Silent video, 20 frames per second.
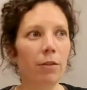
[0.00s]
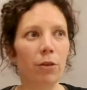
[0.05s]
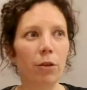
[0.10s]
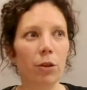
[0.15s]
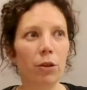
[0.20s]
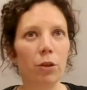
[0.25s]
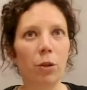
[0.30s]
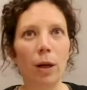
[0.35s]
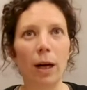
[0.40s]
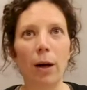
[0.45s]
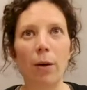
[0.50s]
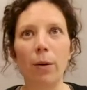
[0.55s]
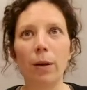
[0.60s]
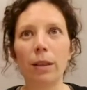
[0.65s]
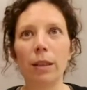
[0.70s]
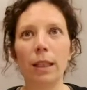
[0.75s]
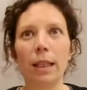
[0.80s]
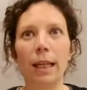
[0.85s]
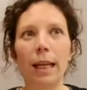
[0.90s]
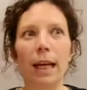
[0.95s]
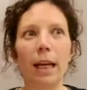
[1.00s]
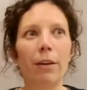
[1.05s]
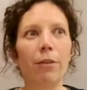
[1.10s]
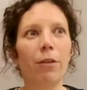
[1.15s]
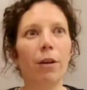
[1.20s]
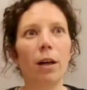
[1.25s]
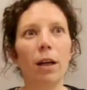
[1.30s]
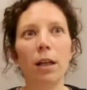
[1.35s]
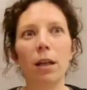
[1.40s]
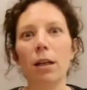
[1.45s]
for 2 hours a day.
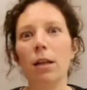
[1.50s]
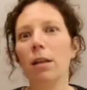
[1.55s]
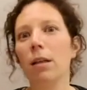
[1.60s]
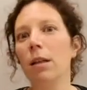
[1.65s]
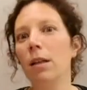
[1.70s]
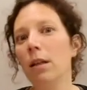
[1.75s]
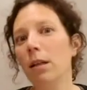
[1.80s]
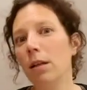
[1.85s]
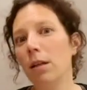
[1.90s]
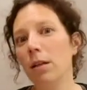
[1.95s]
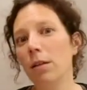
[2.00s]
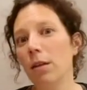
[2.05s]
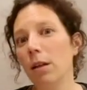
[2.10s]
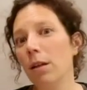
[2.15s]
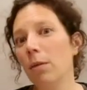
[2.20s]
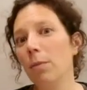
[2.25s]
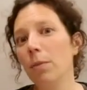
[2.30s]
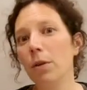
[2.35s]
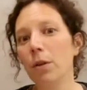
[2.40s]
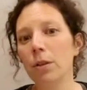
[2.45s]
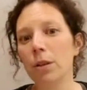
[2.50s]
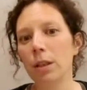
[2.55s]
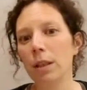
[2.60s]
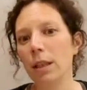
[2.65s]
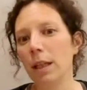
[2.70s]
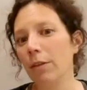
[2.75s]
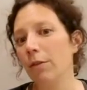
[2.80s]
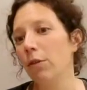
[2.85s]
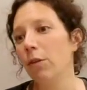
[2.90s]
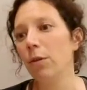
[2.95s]
For another person
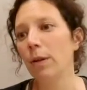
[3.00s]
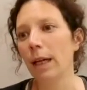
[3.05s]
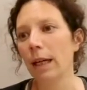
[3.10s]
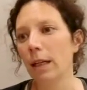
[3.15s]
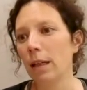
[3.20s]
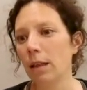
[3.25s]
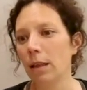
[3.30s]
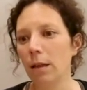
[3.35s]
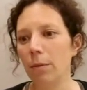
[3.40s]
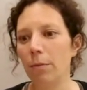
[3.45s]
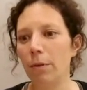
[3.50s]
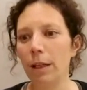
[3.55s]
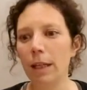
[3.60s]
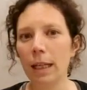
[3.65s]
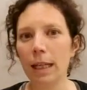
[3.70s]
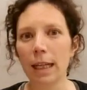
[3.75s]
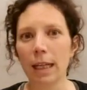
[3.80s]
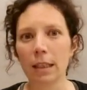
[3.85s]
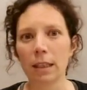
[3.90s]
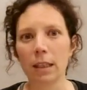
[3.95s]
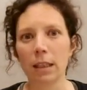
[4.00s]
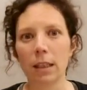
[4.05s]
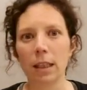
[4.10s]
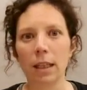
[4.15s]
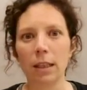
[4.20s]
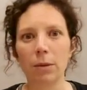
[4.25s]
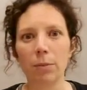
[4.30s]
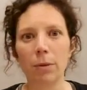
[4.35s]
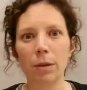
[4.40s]
you have to do a breathing exercise.